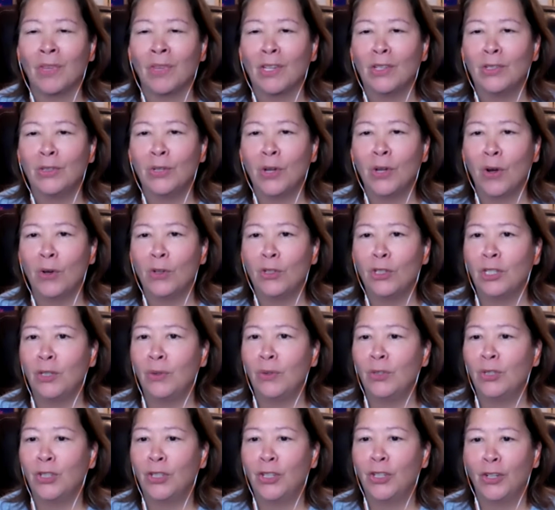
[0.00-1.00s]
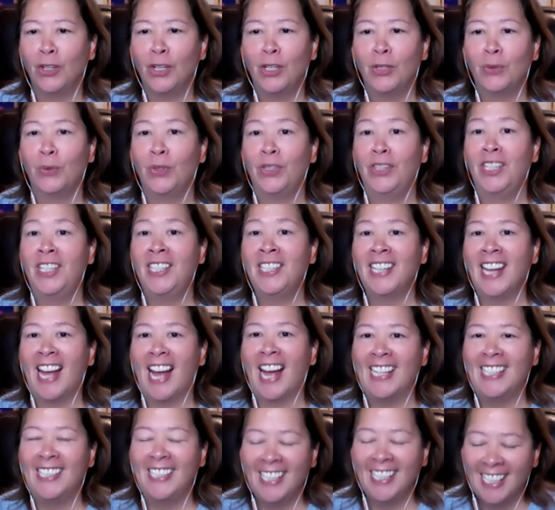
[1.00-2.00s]
So she was curious what this
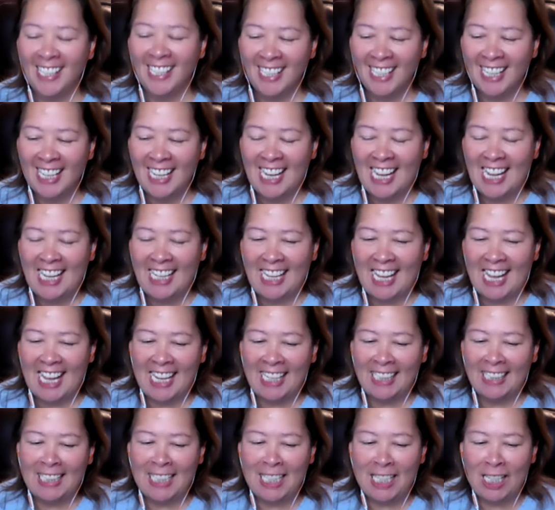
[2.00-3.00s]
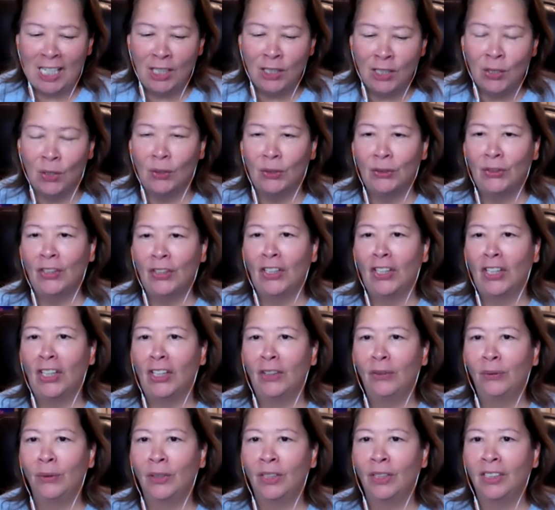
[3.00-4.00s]
guy did. And he told
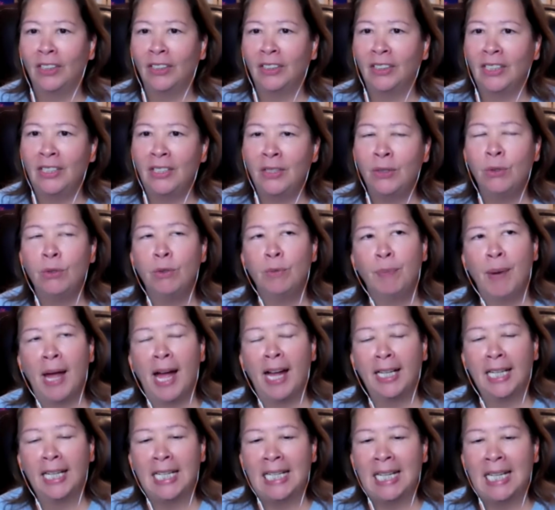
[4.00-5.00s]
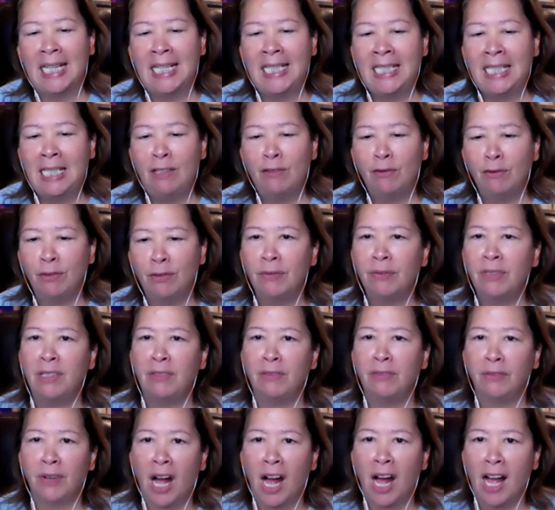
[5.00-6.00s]
her, well, this was back in
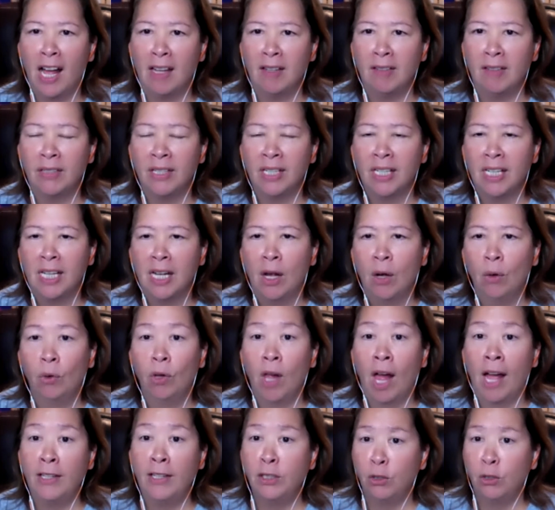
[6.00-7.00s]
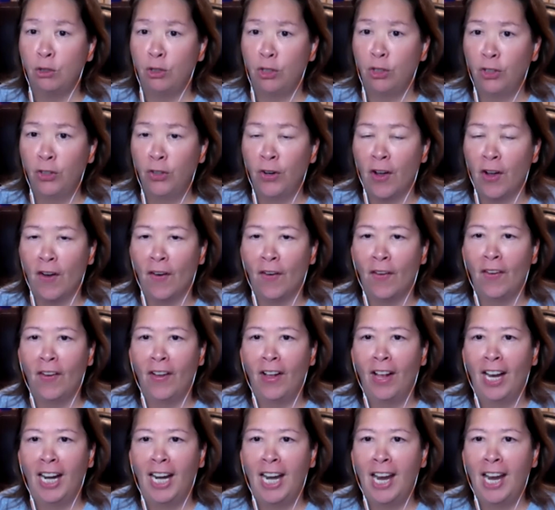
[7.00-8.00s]
1955. Well, I do judo.
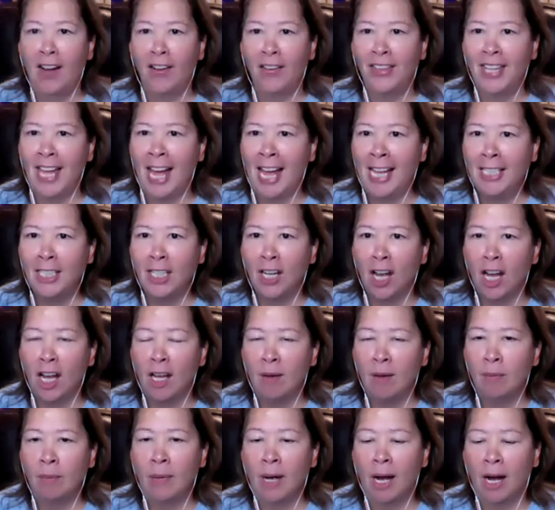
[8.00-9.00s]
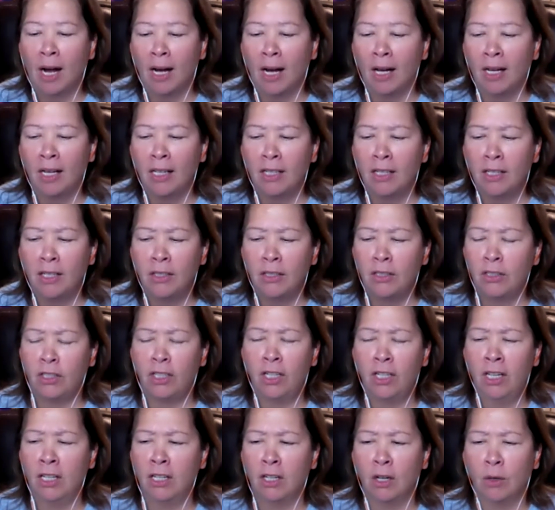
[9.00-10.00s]
Now, at that time, uh, she
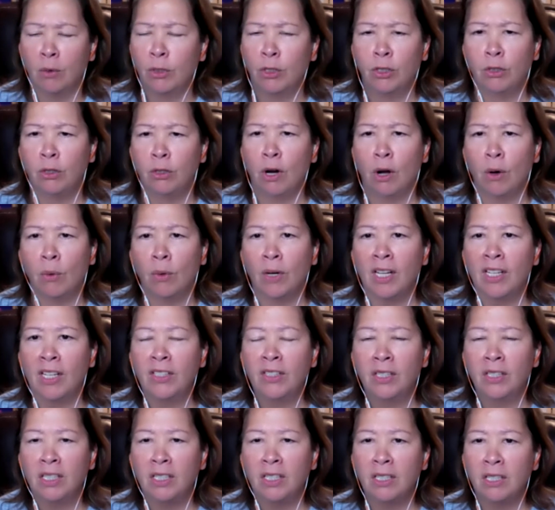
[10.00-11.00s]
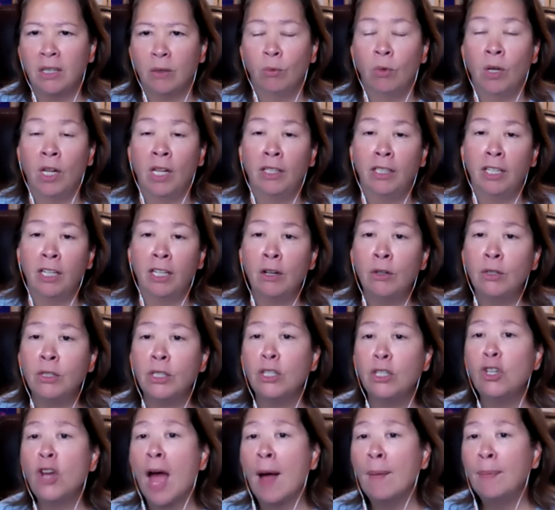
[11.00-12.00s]
didn't know what judo was. And he said, well, you know, it's a
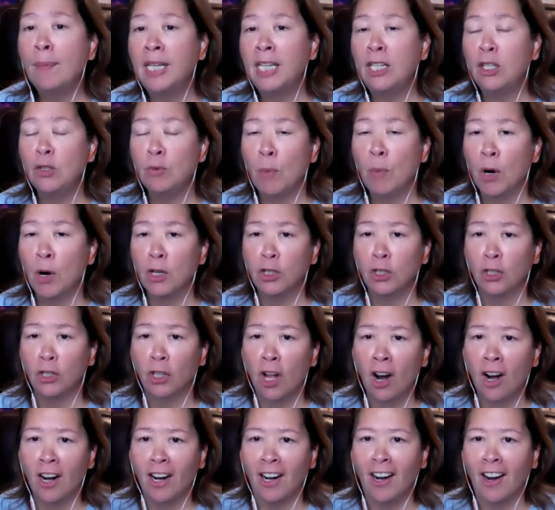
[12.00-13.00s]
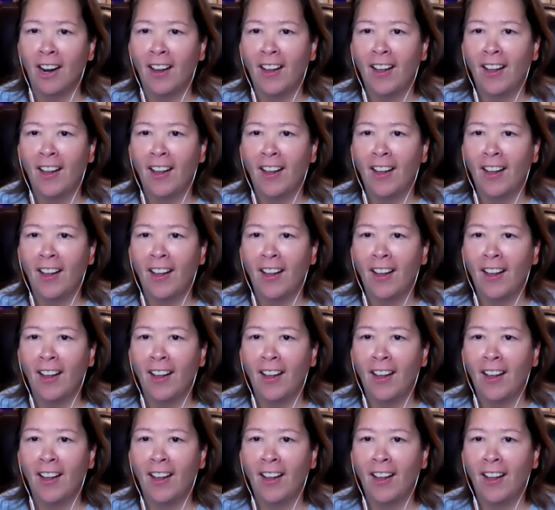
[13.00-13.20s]
Japanese martial art.